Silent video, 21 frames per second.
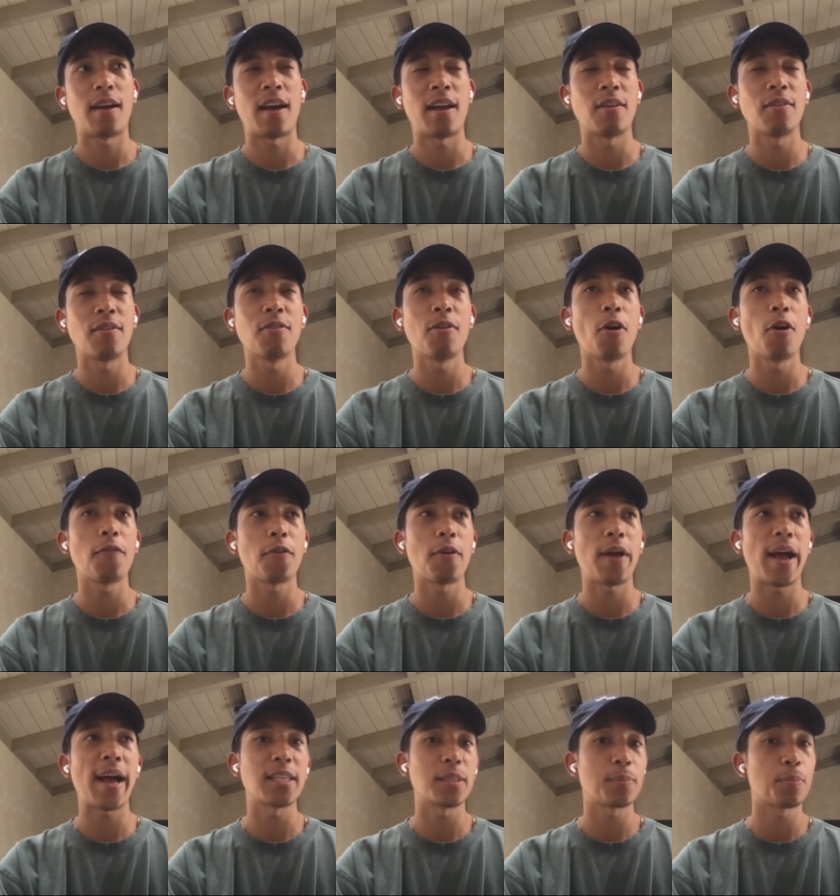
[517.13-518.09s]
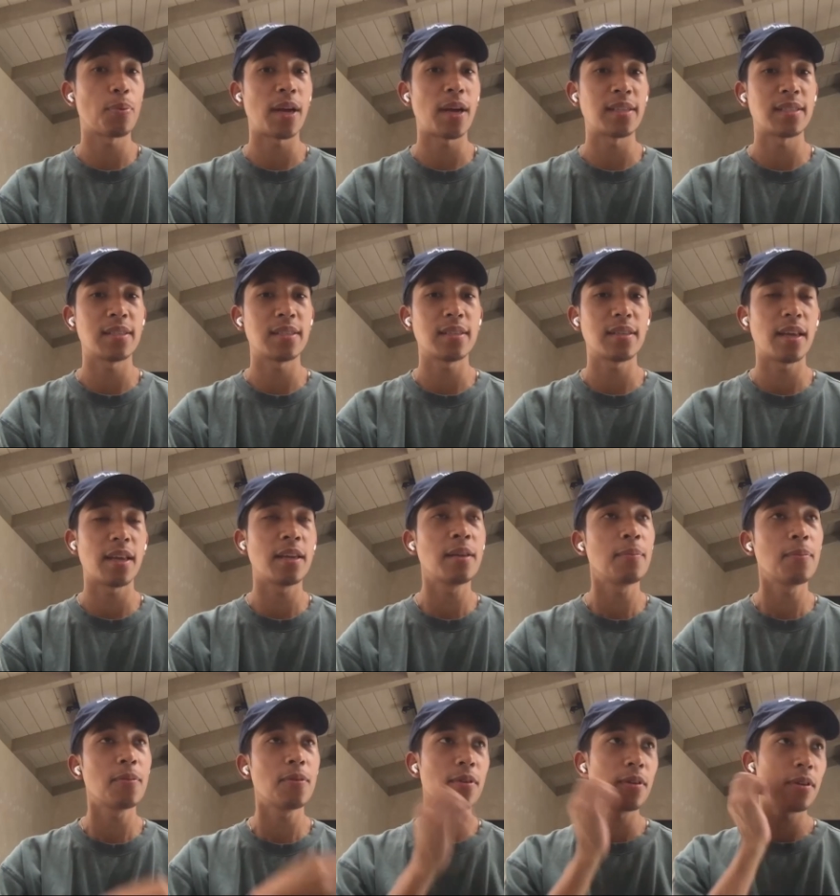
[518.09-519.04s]
I don't know if they're as present
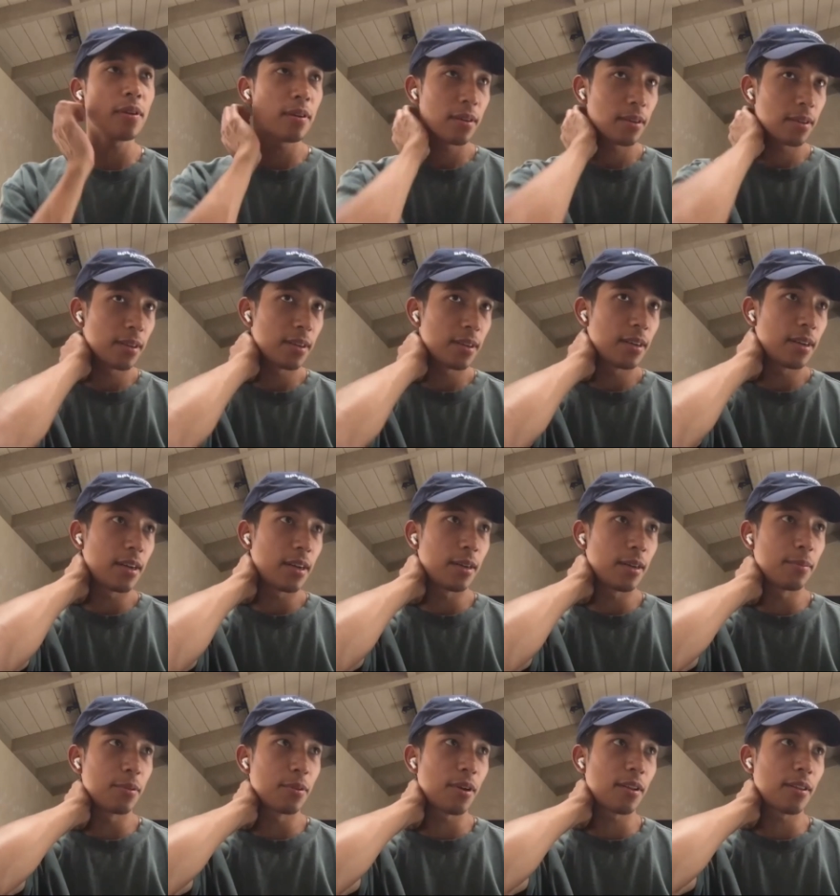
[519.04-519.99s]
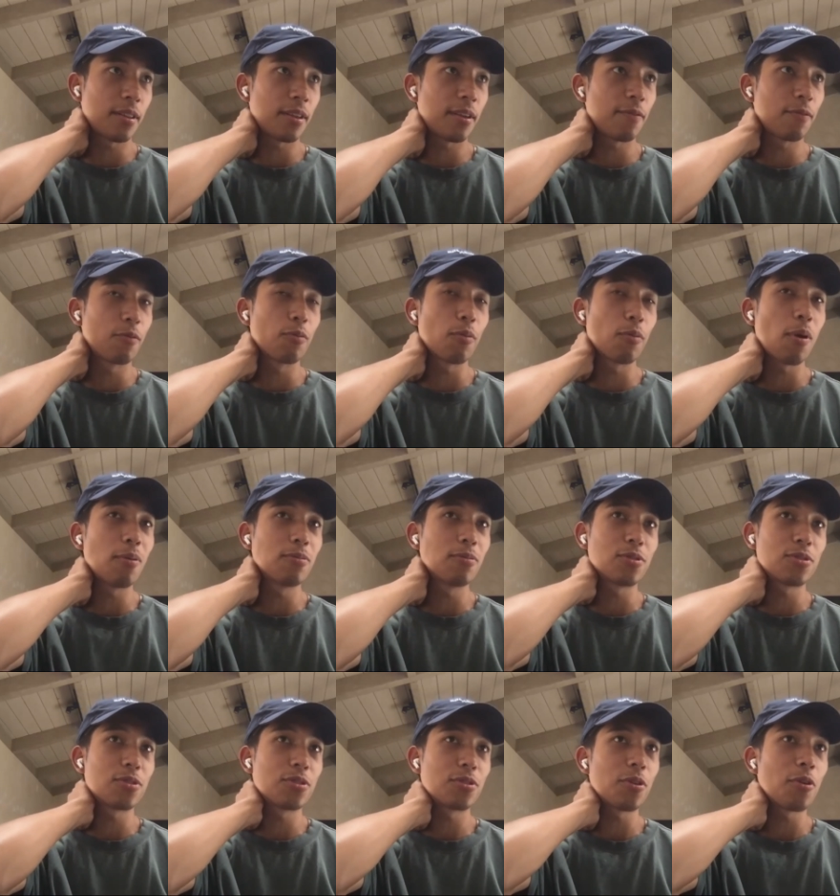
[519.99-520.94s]
anymore. They've grown
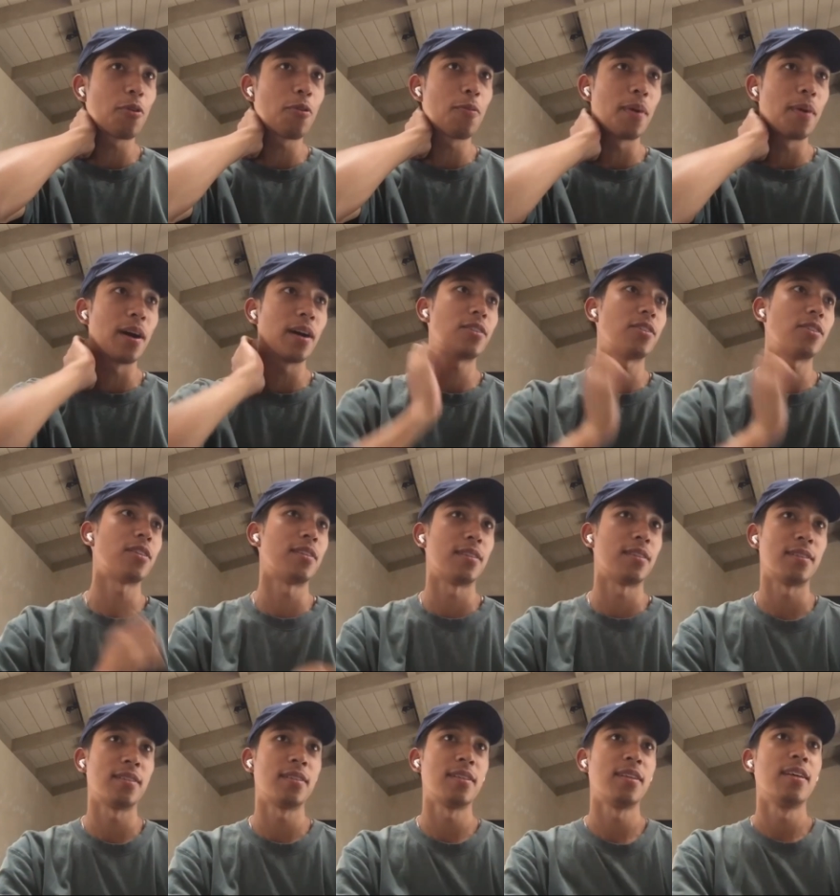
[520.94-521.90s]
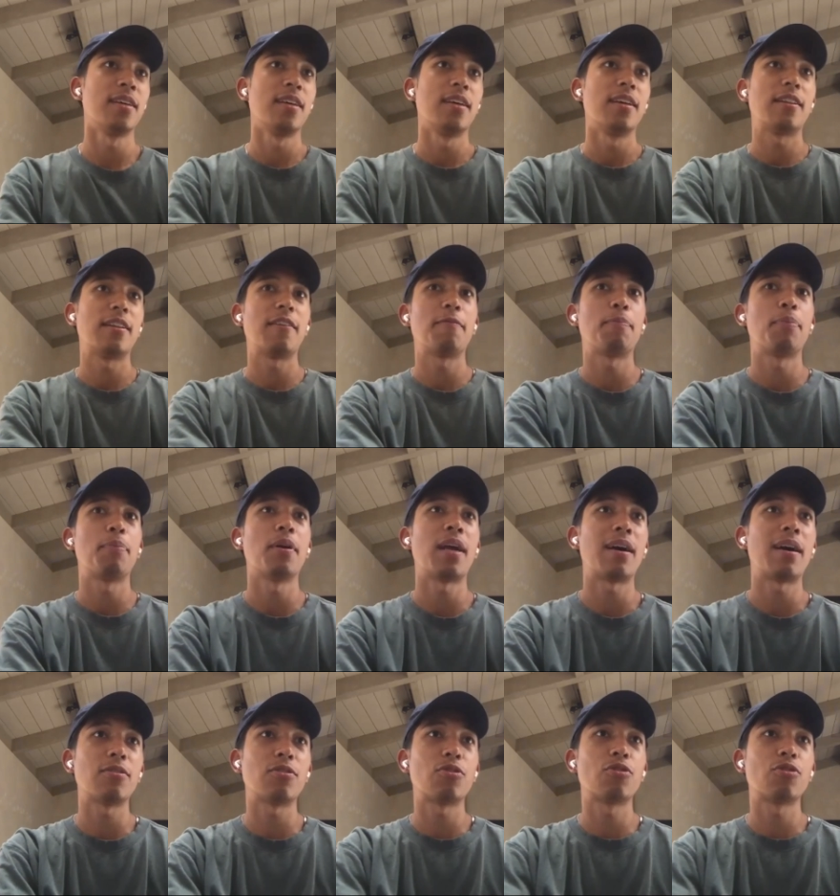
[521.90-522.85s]
so much, and they've put
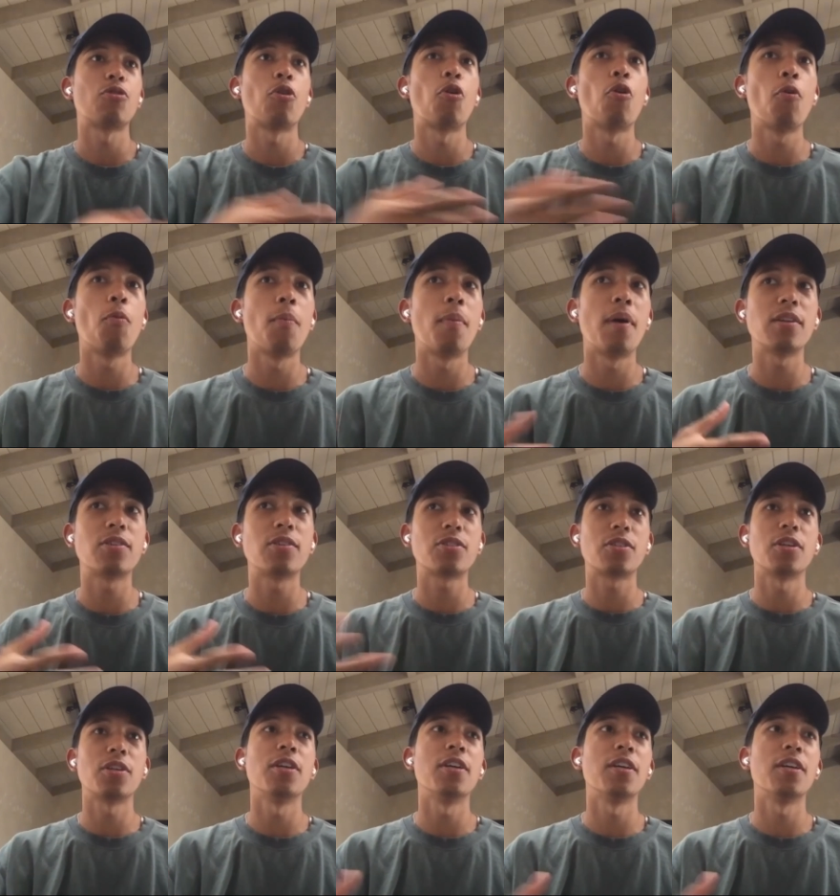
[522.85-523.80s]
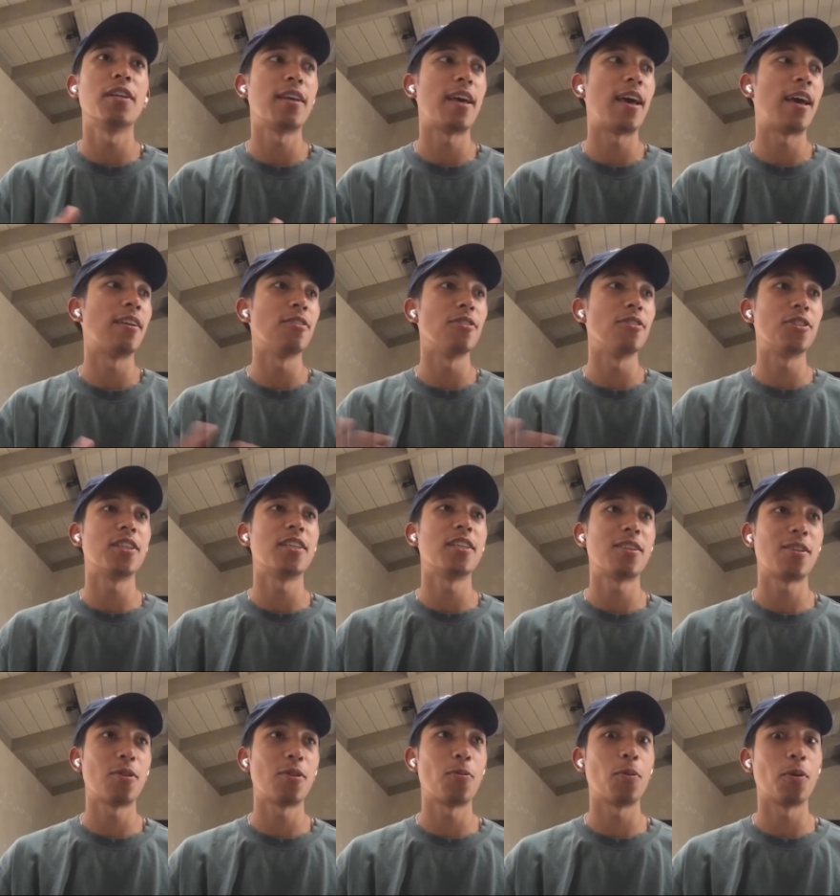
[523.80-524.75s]
out so much good energy
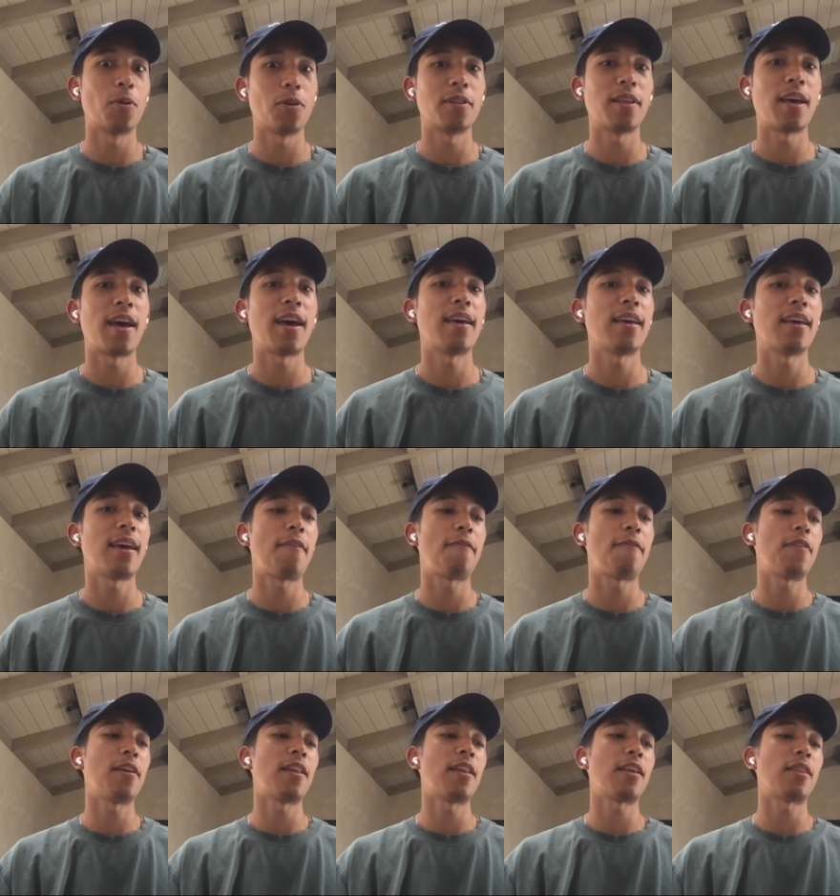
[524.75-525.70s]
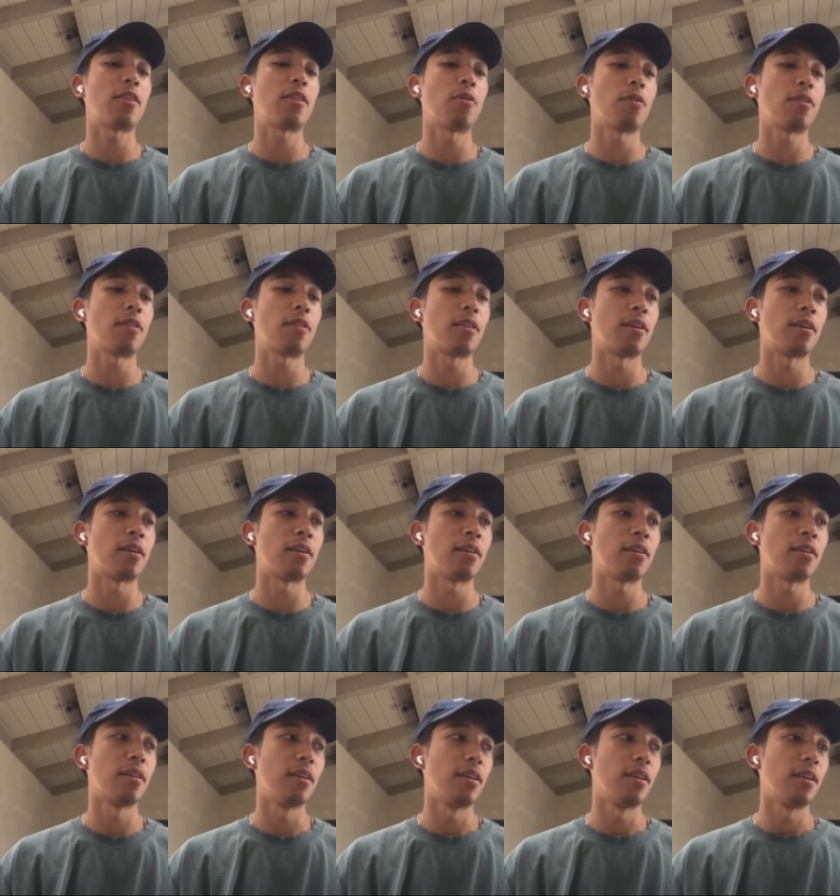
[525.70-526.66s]
into the world that I feel like
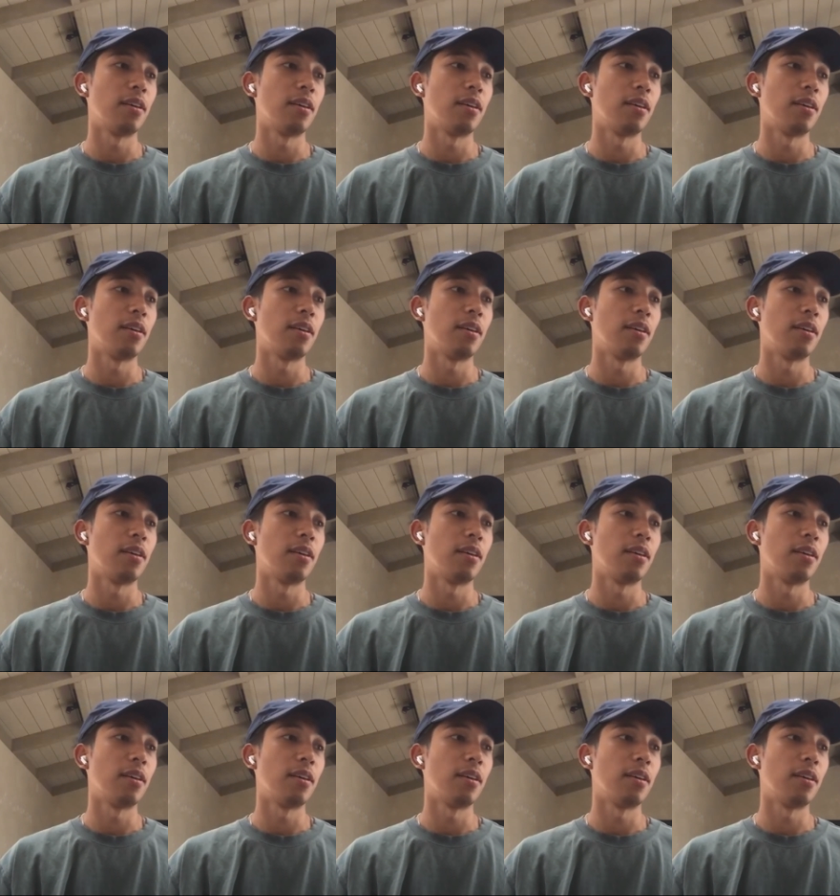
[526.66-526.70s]
the